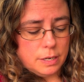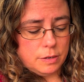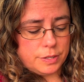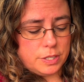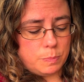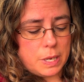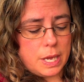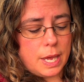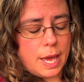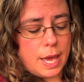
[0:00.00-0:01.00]
looks to
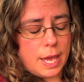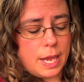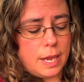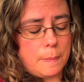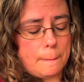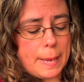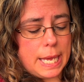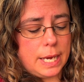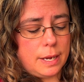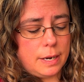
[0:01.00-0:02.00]
be a
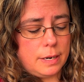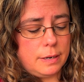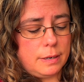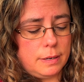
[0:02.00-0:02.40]
bacon